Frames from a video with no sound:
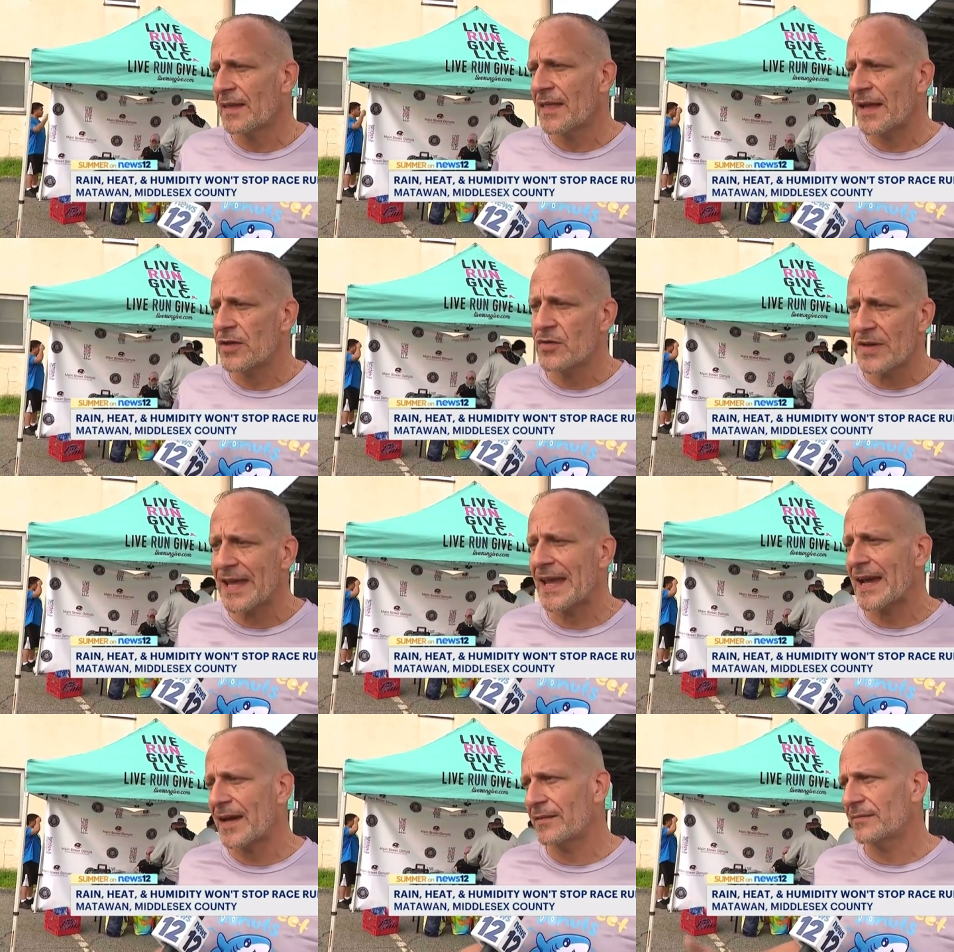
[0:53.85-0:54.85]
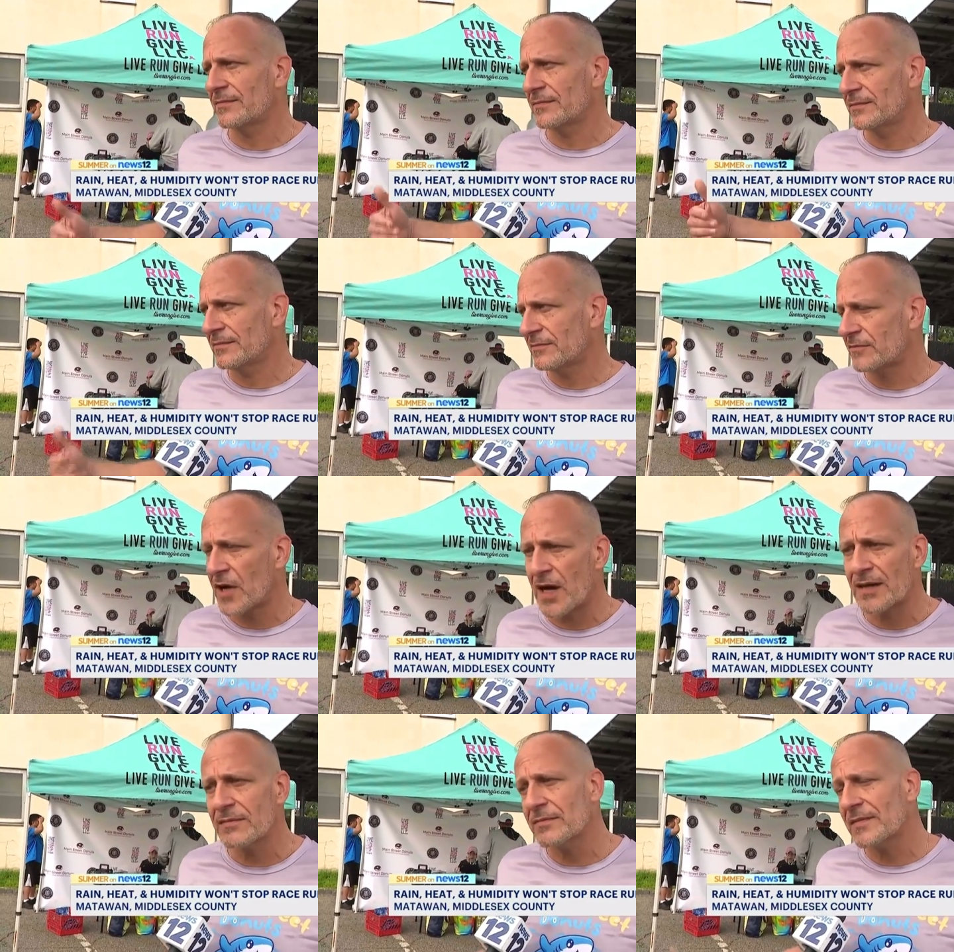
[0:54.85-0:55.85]
that you can't
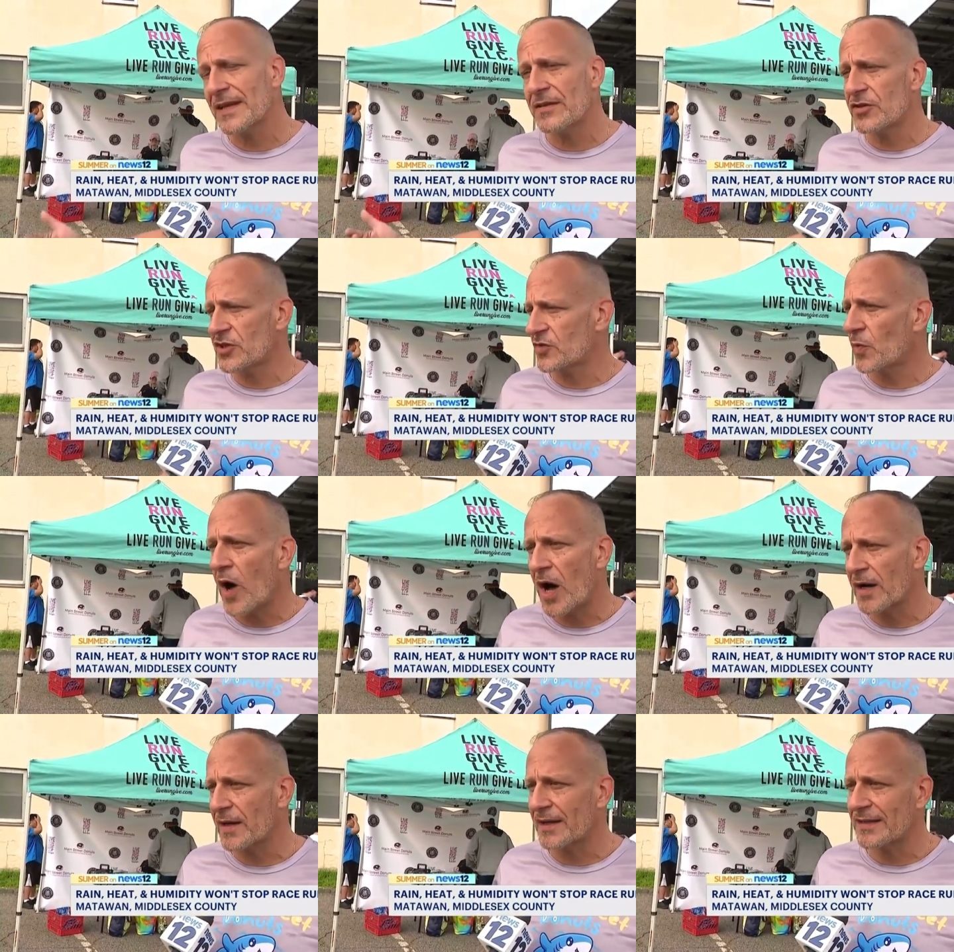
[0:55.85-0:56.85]
run, then you just walk.